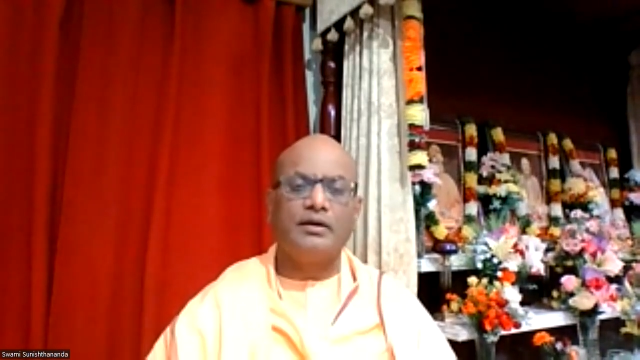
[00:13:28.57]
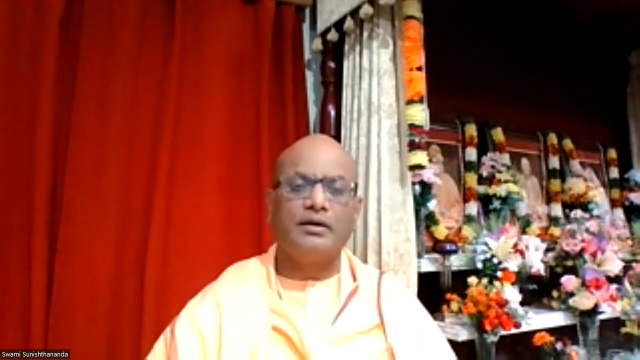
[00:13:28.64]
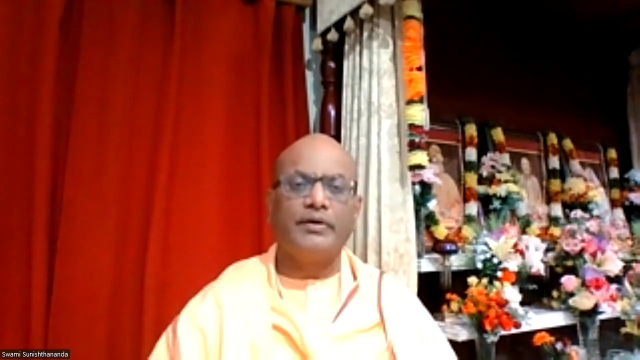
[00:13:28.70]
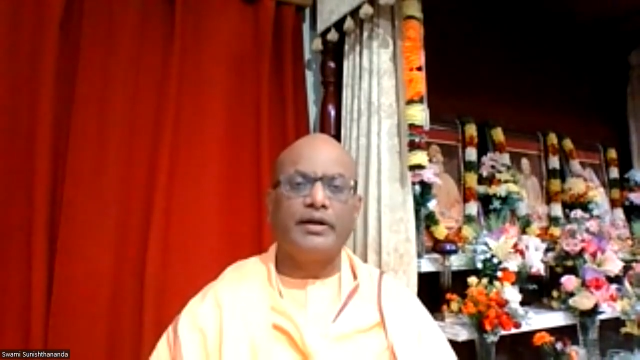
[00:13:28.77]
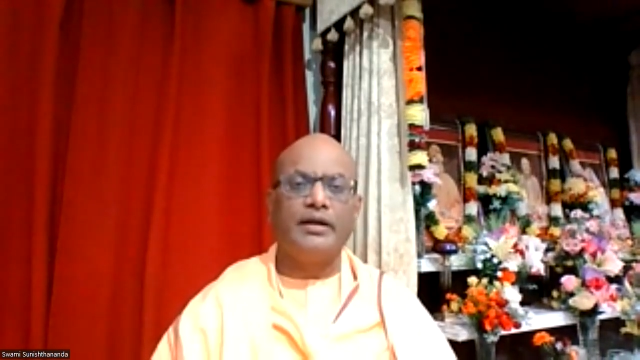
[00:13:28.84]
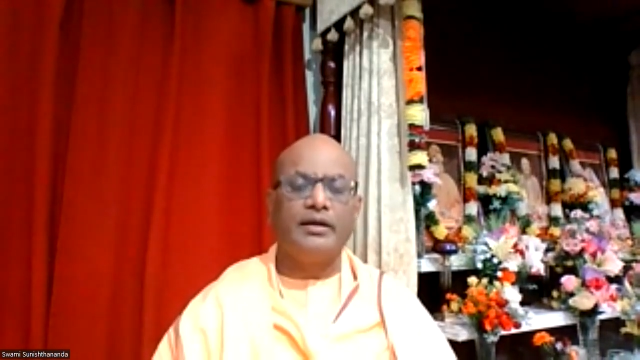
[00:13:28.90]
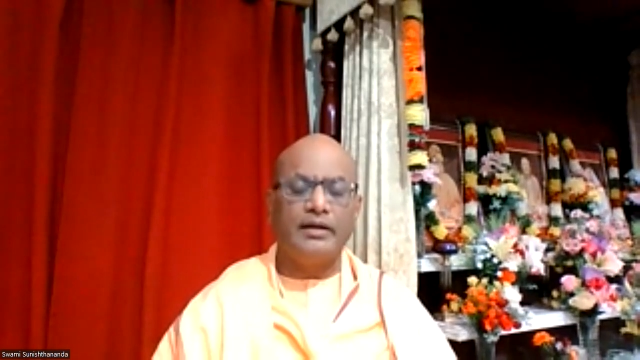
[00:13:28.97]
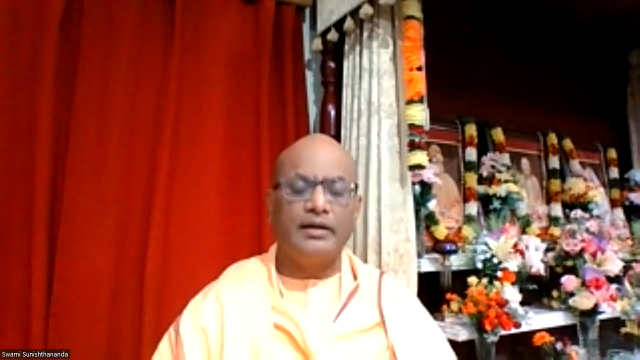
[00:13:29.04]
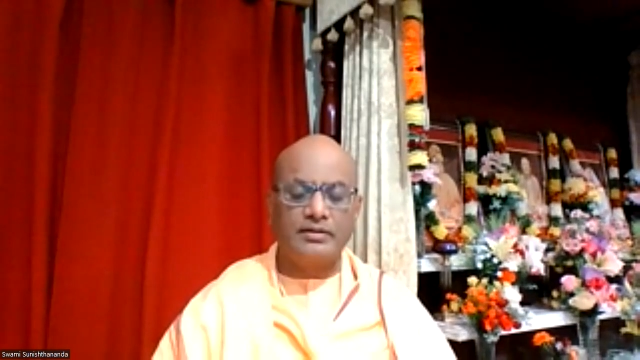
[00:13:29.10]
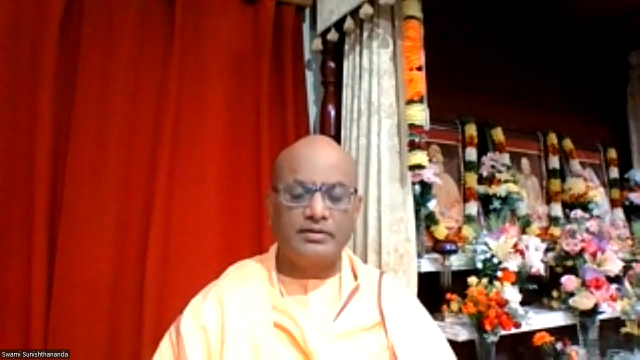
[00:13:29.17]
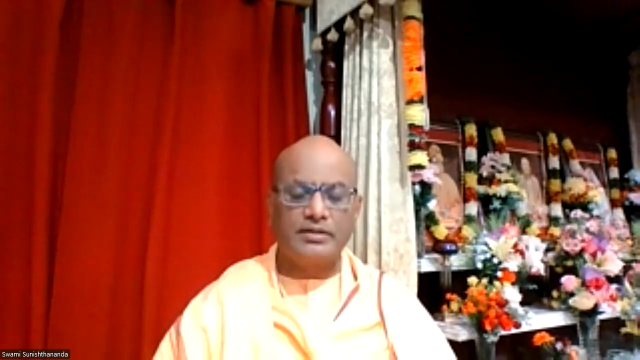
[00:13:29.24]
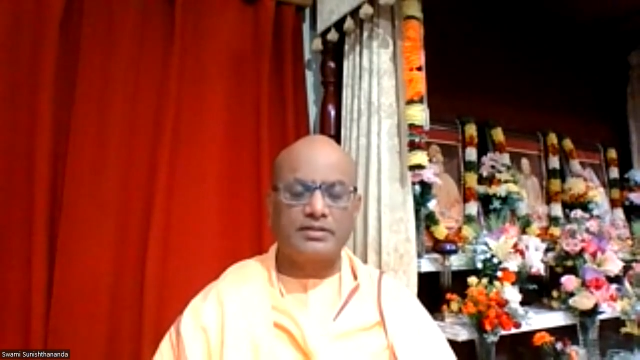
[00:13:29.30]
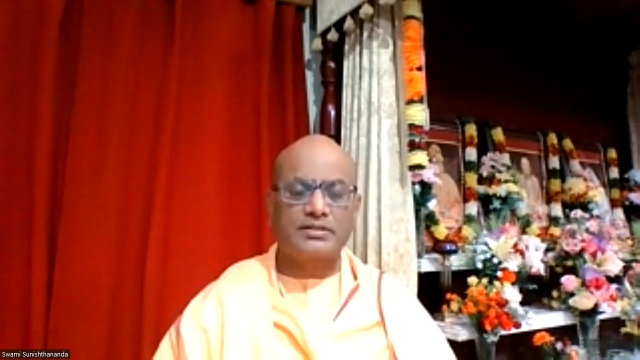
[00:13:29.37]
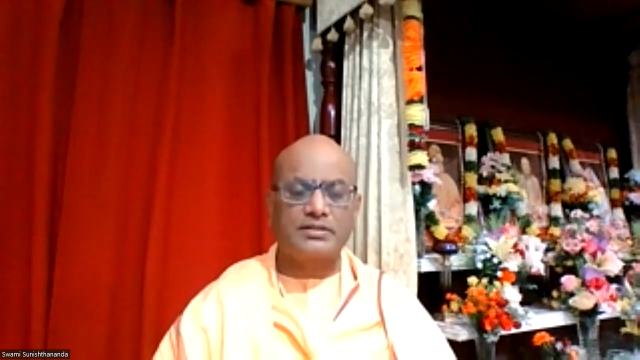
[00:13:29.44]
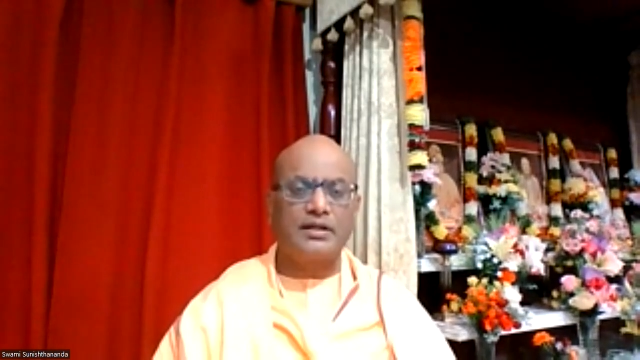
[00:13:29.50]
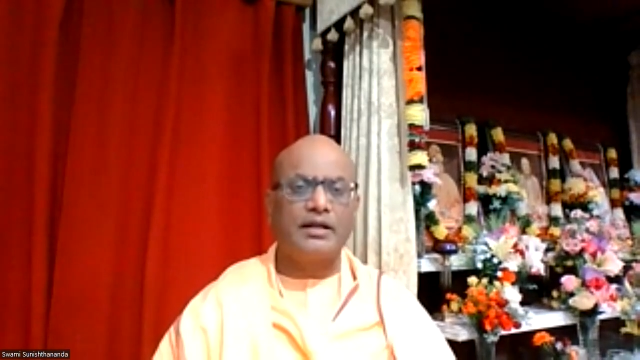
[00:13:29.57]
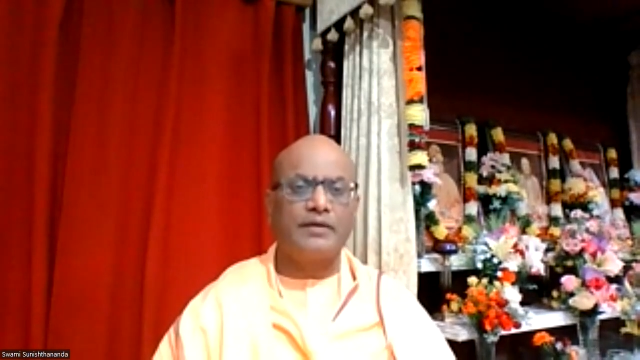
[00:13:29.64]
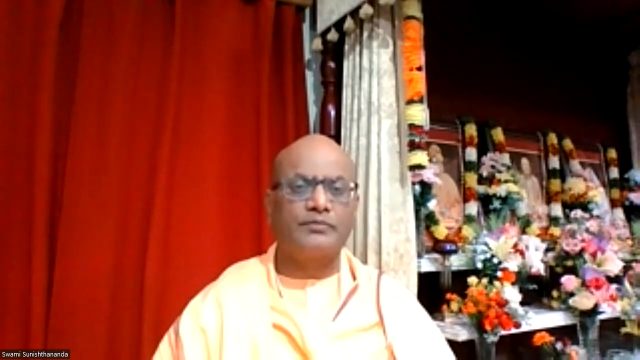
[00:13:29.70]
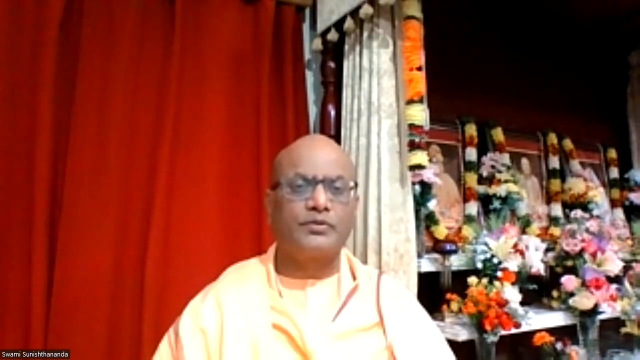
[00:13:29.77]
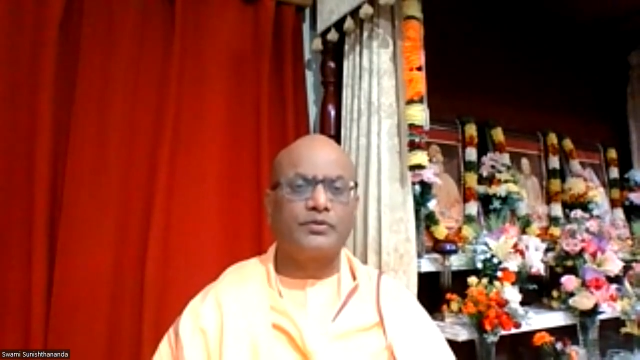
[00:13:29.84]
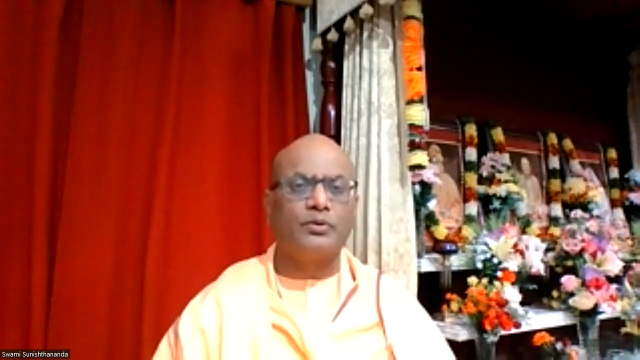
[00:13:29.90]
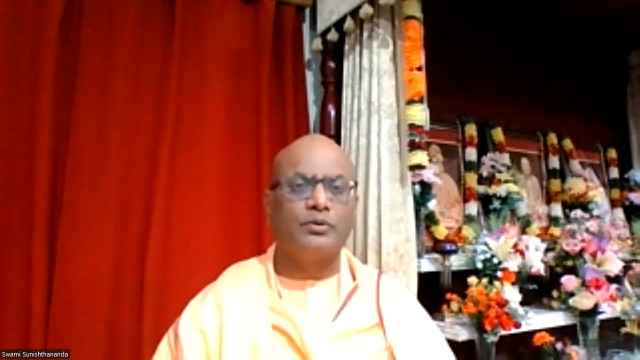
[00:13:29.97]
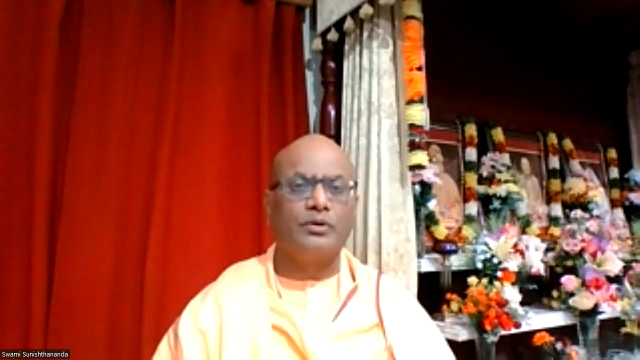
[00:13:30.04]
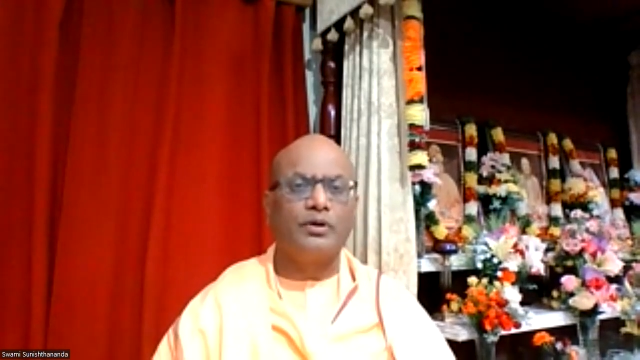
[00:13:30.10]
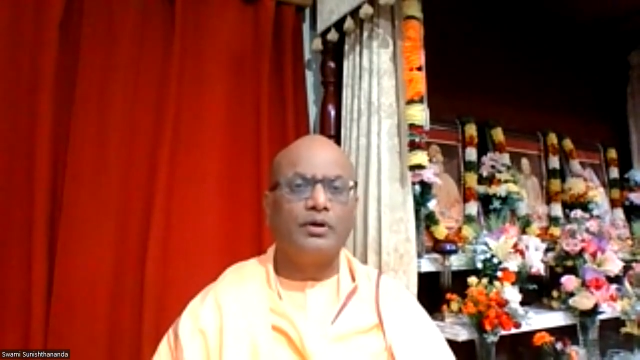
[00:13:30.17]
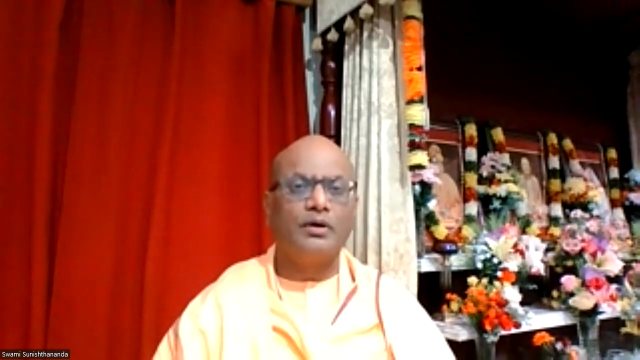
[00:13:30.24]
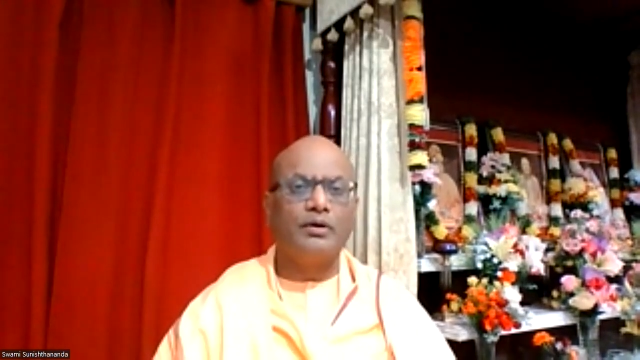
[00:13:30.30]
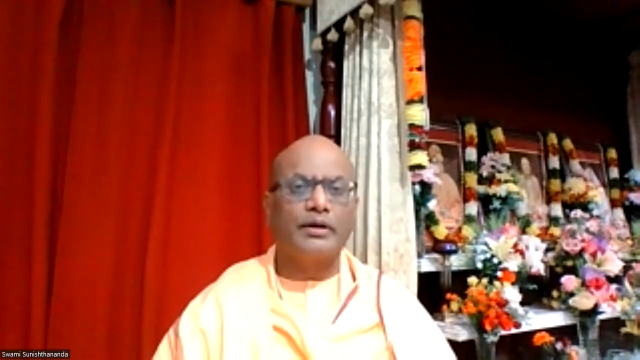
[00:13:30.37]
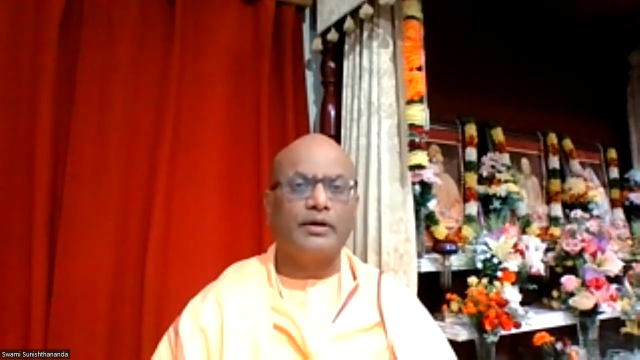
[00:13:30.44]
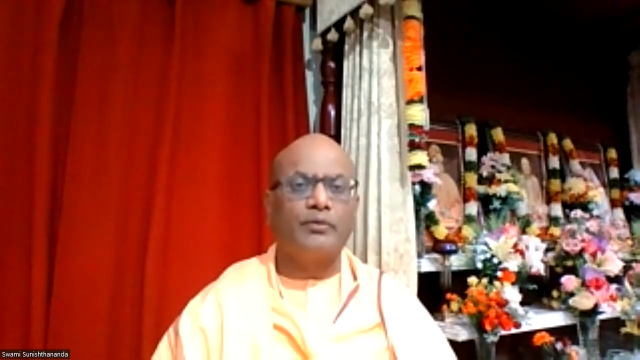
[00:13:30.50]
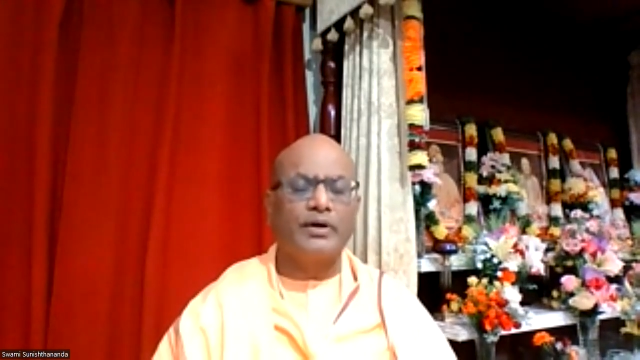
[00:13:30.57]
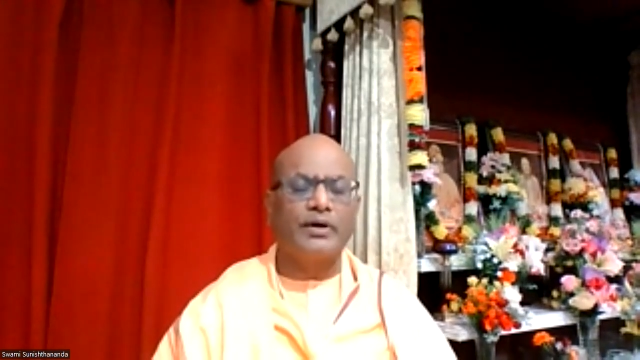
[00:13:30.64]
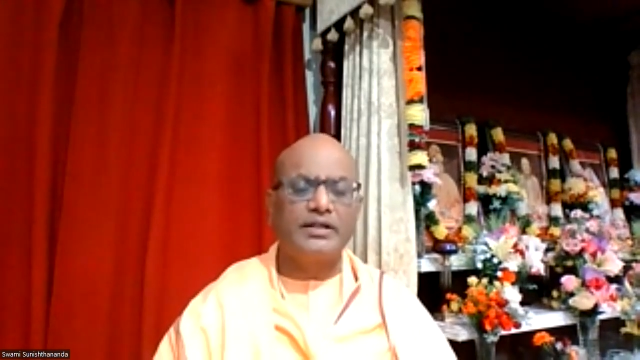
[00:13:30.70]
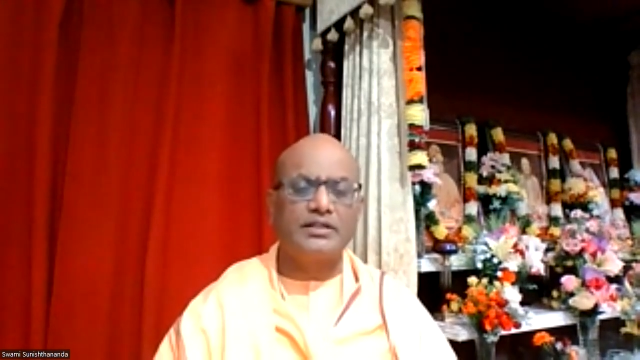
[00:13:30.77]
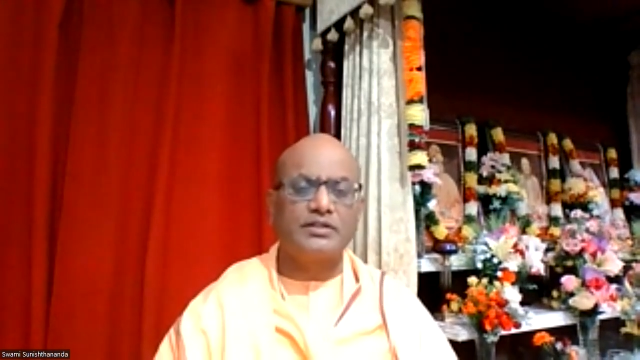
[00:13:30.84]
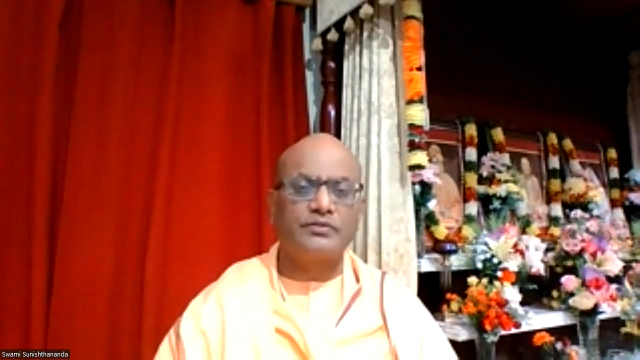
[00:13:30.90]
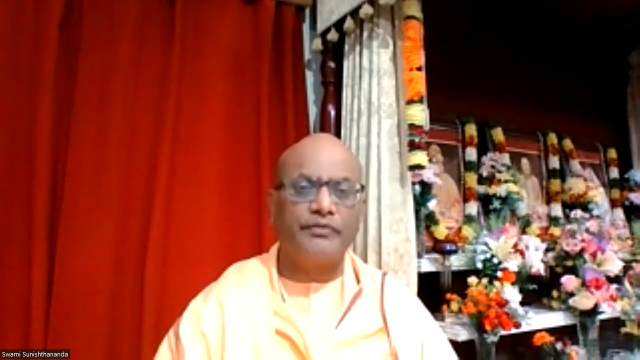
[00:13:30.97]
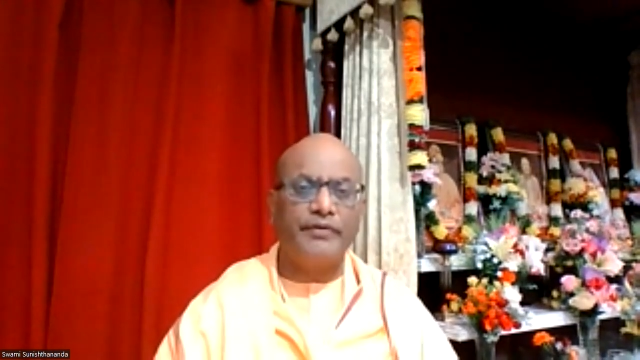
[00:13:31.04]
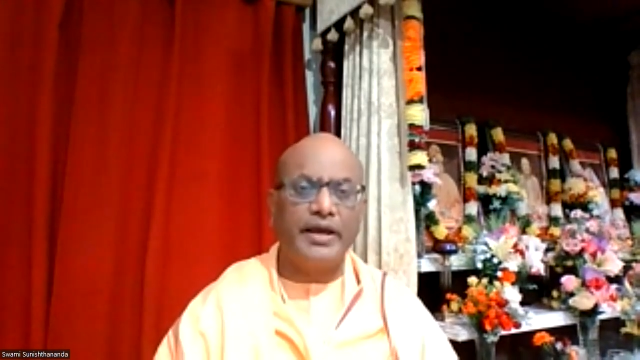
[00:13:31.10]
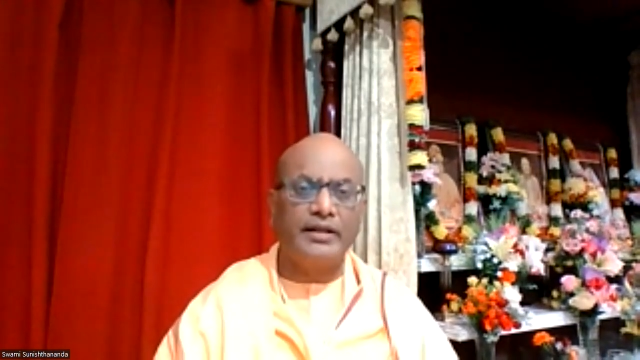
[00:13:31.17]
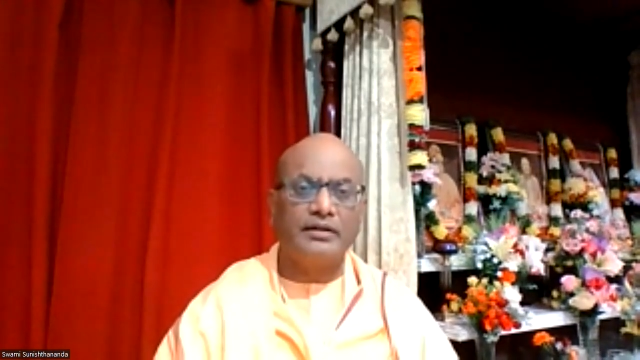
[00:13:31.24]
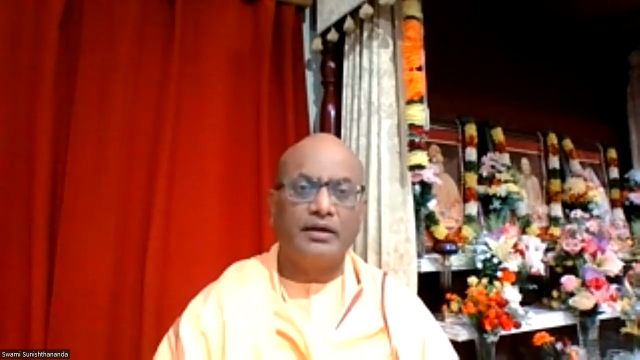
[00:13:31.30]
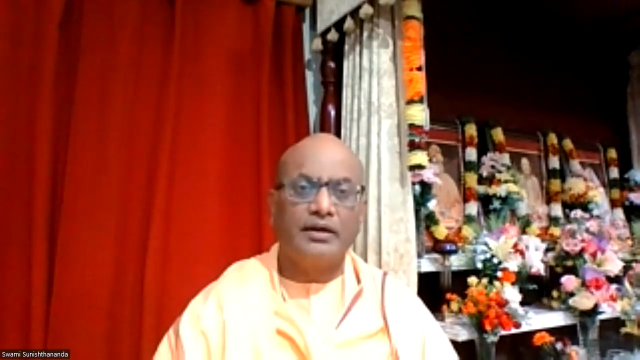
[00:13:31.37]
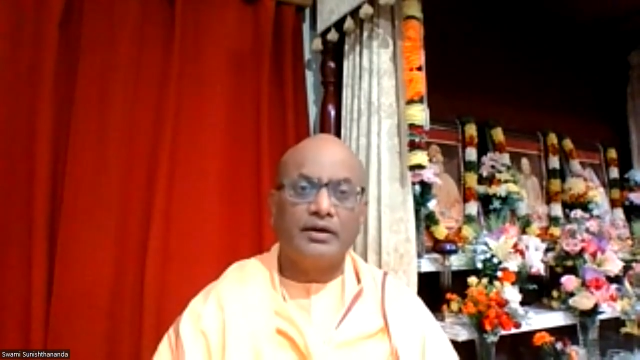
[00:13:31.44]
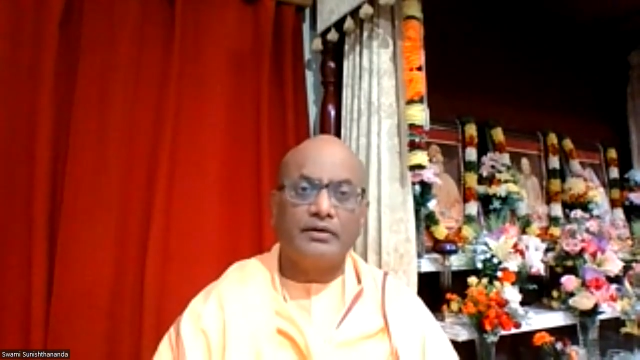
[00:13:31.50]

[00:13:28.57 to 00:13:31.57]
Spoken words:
very interestingly have told, what is faith?